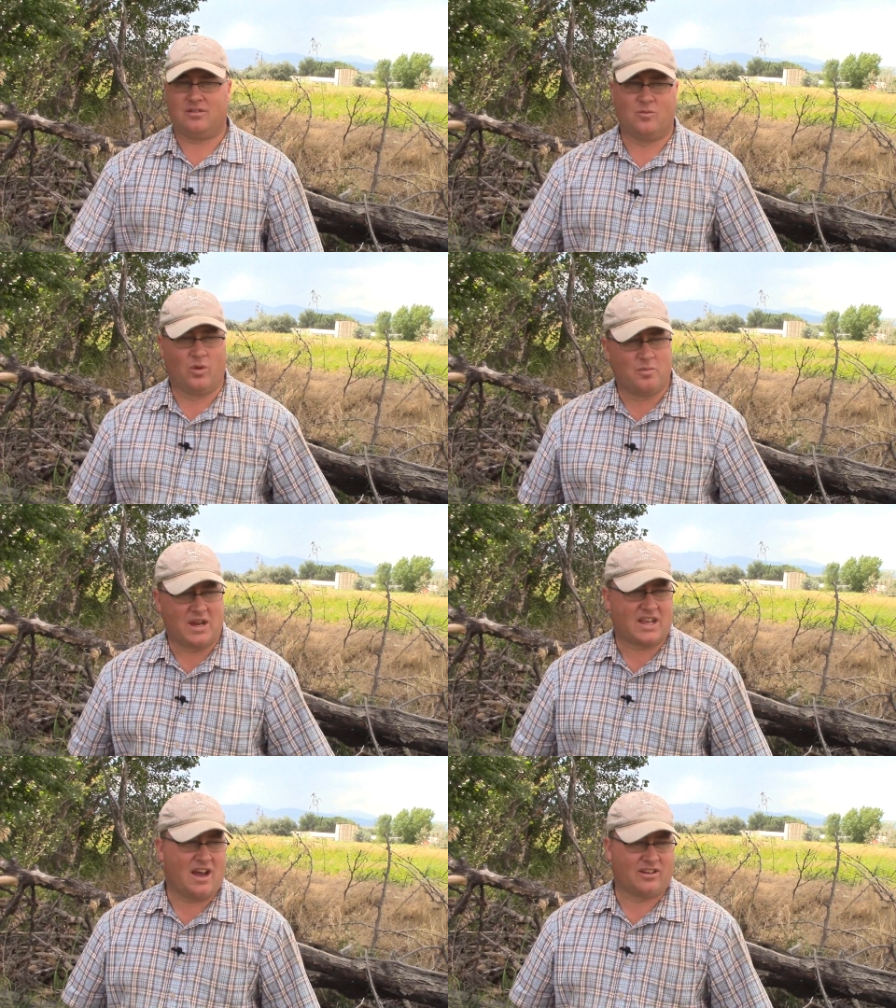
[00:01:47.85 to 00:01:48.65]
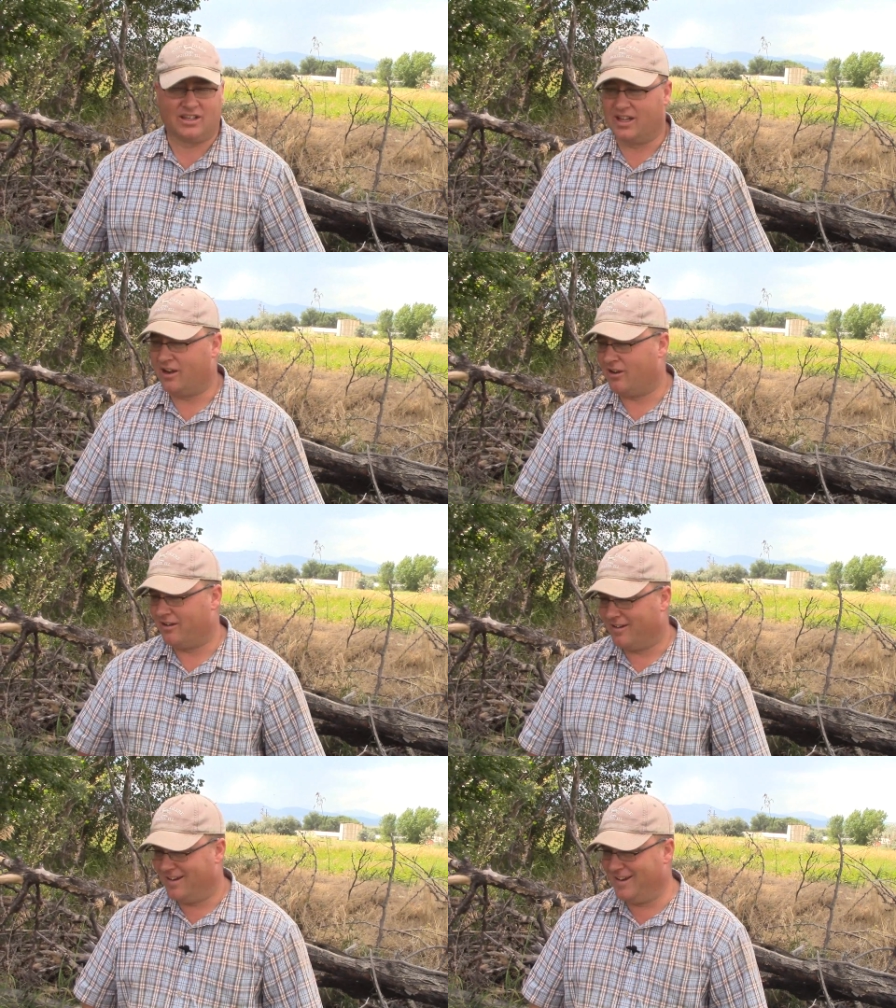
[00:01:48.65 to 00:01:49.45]
with my calculator
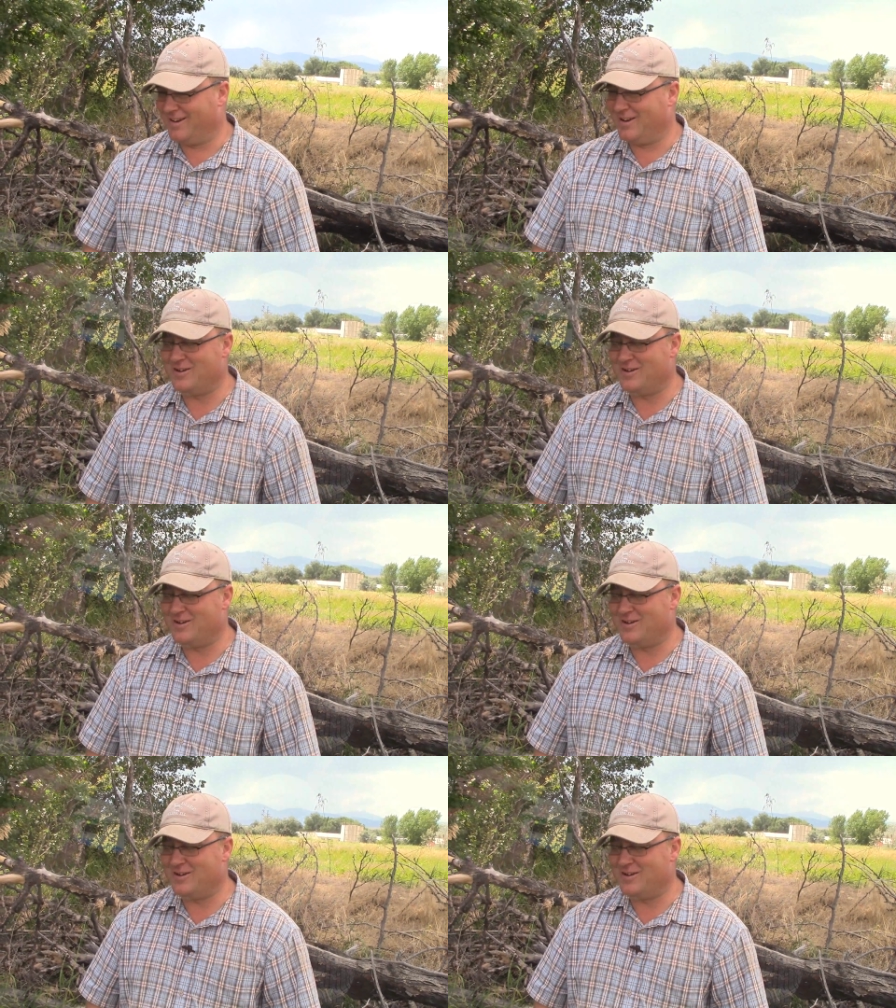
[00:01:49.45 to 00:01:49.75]
and